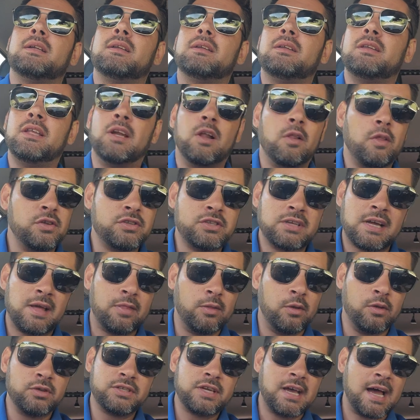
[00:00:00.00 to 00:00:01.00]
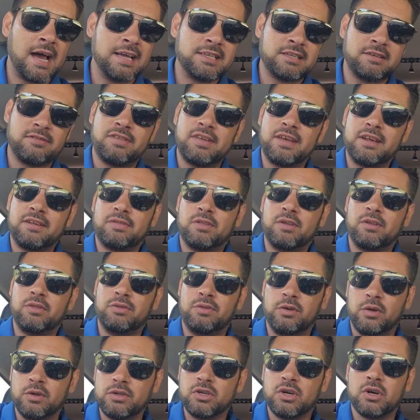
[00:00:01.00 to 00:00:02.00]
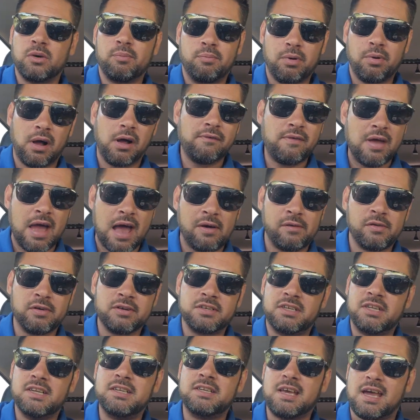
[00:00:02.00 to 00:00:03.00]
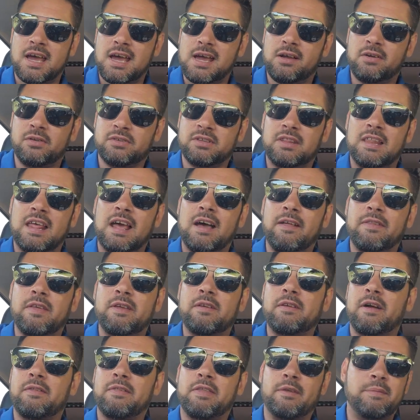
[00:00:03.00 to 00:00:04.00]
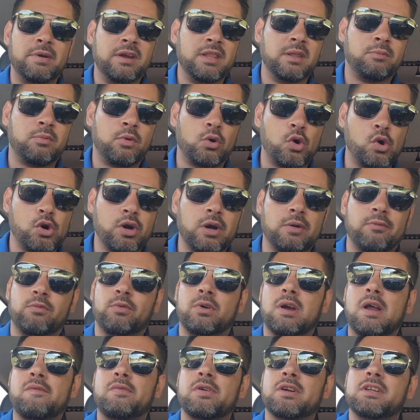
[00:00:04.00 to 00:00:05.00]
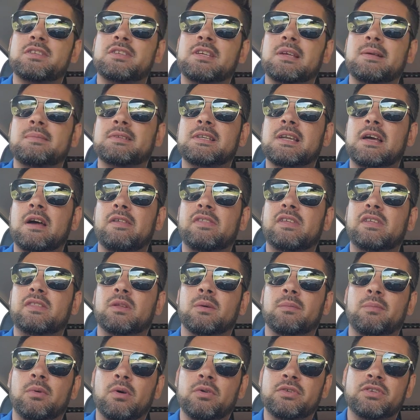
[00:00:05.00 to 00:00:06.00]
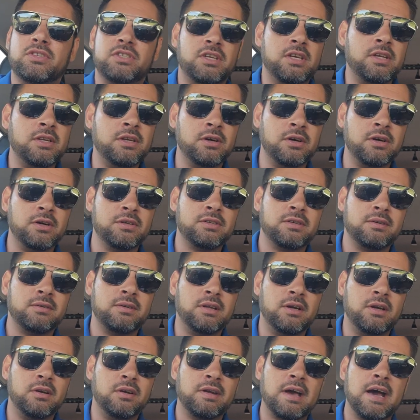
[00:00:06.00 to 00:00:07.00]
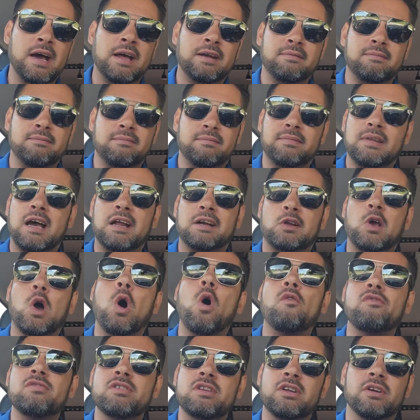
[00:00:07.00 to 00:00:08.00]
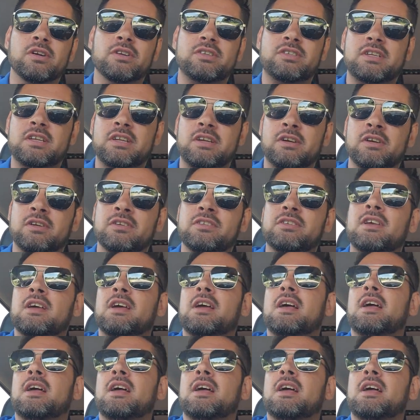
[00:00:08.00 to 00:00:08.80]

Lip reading: Those guys, I think, those are above average D-tackles, and now they've been in the program forever, it seems. Now I think they're both seniors, non-COVID year seniors,